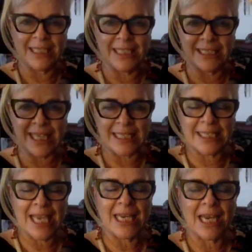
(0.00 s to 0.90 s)
these
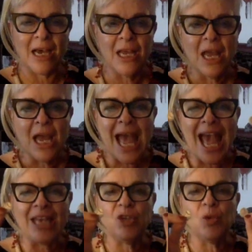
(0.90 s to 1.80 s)
antenna,
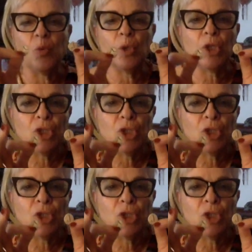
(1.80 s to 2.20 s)
and you will